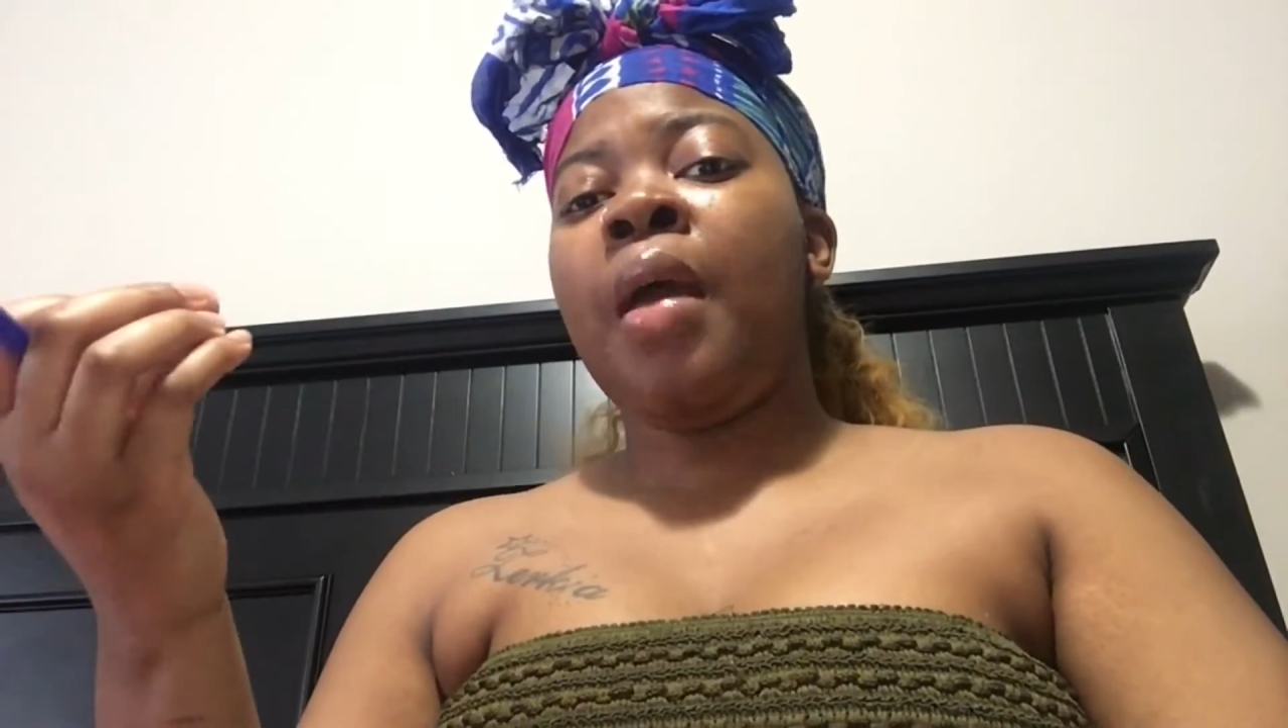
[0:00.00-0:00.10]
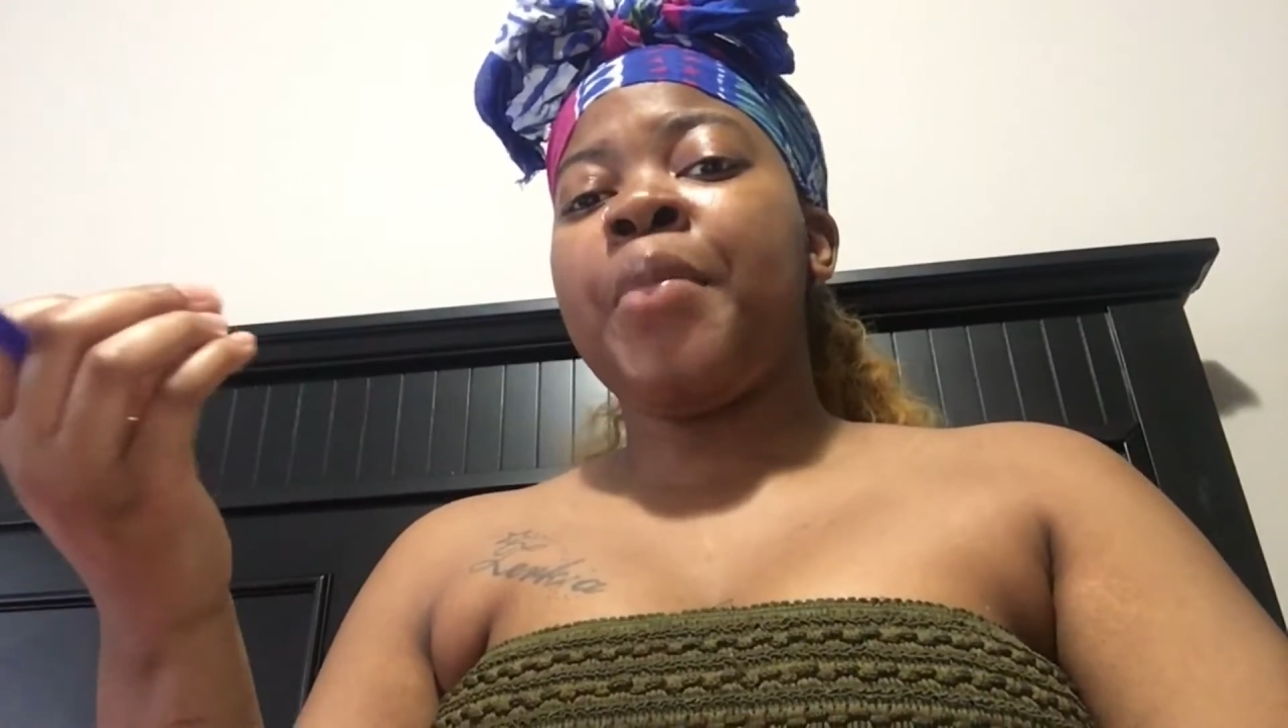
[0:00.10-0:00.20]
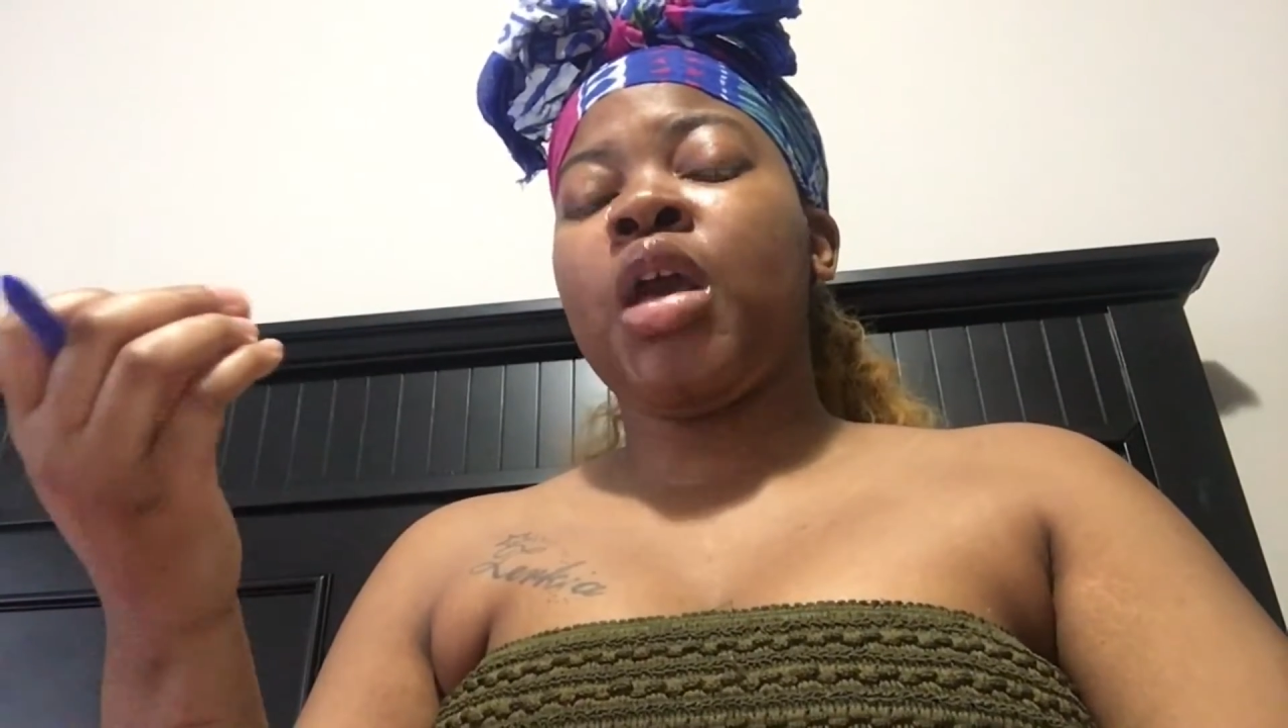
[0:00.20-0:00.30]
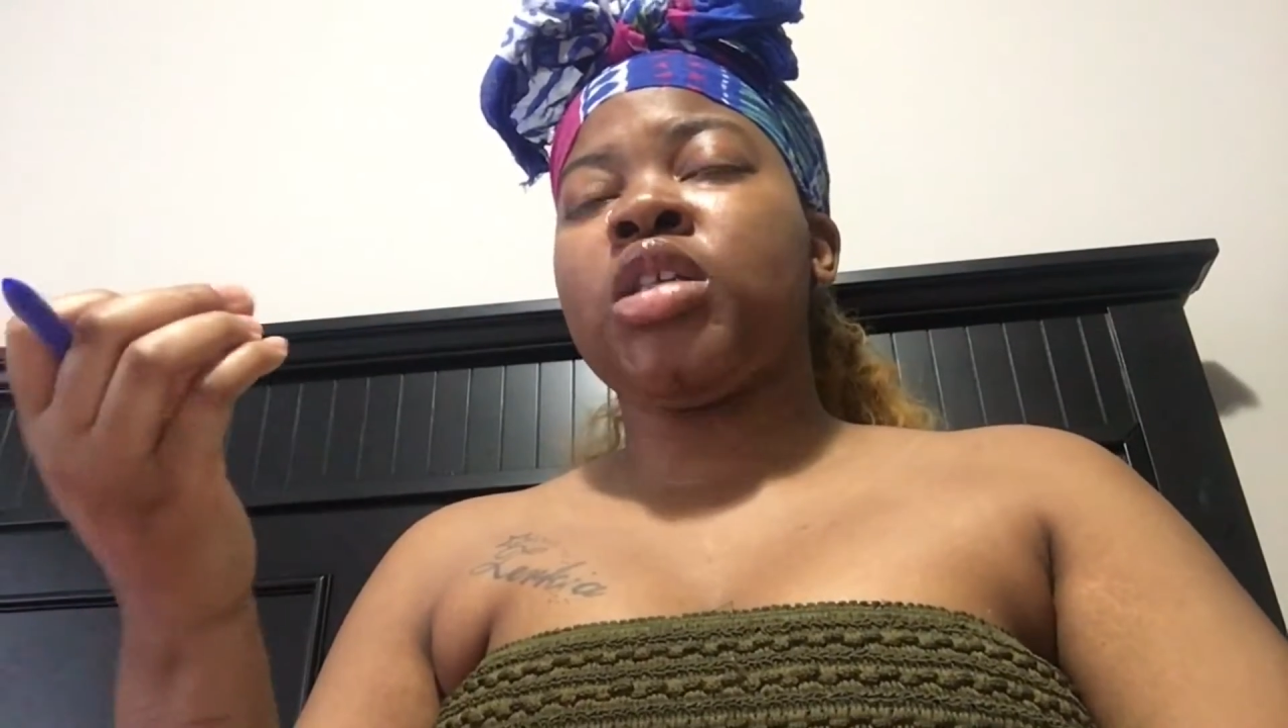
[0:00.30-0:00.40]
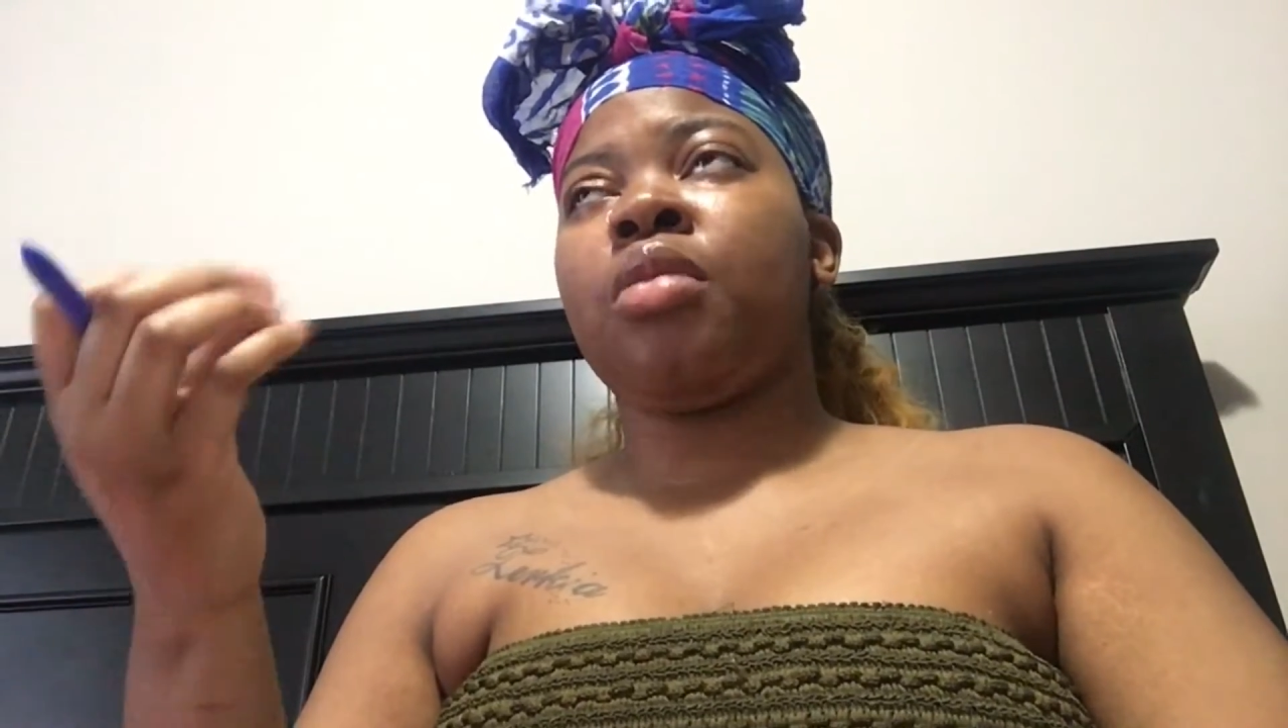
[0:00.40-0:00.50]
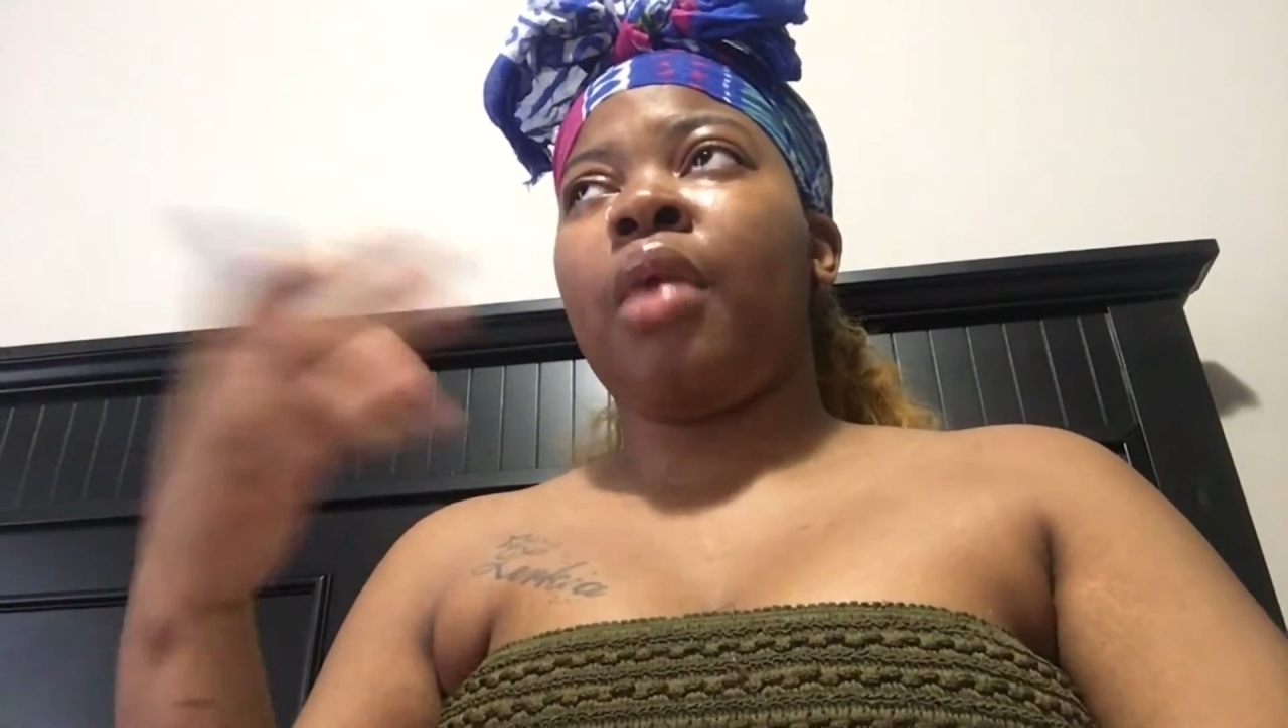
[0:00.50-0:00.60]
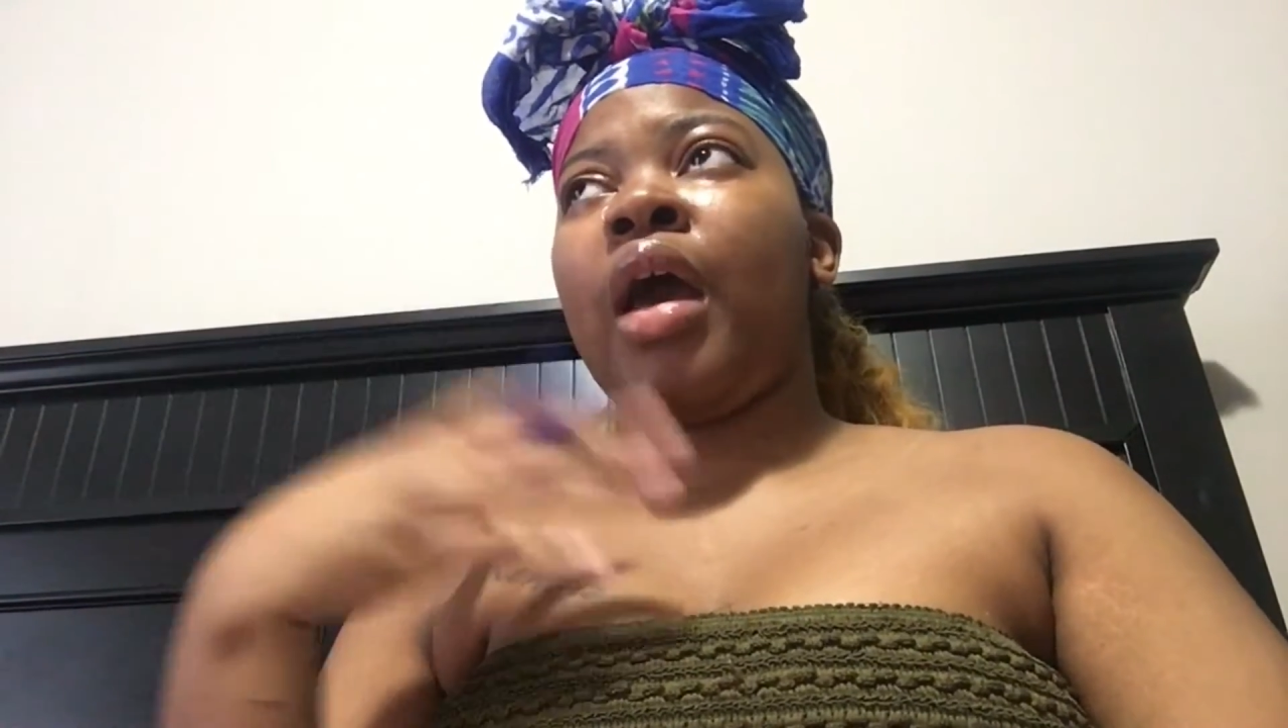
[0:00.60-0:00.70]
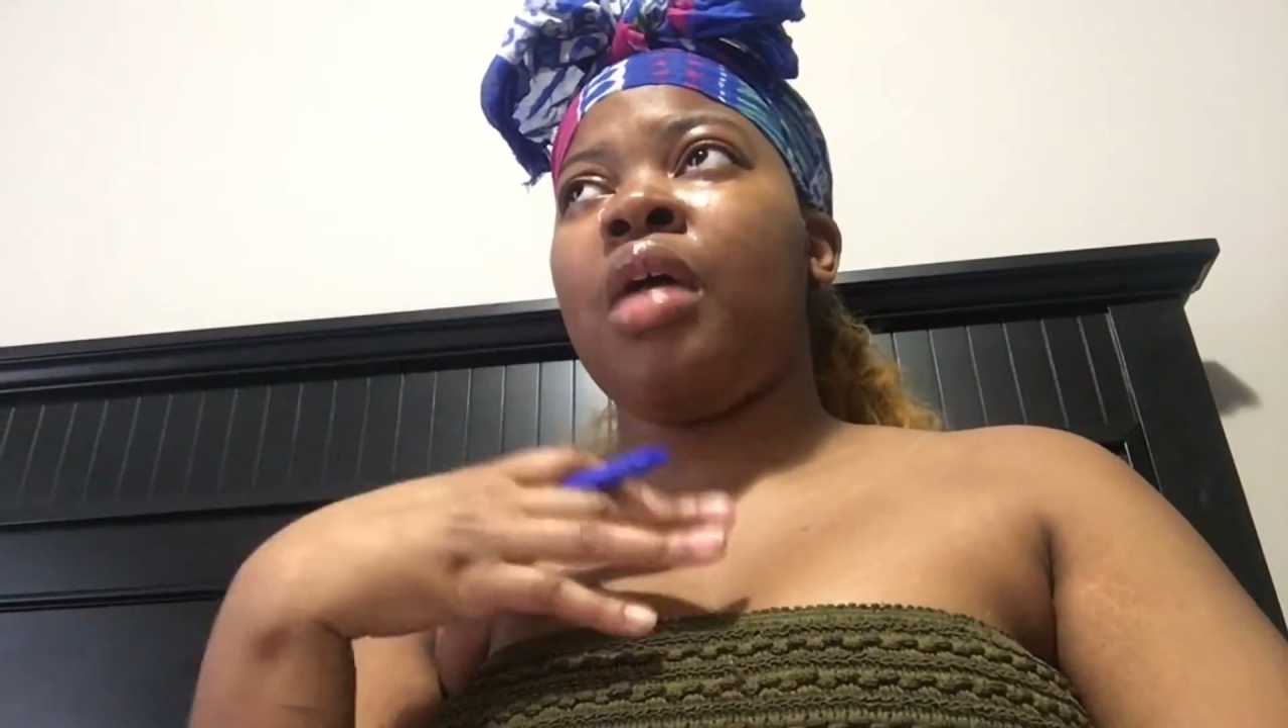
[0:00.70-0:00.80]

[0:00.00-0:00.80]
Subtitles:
because in my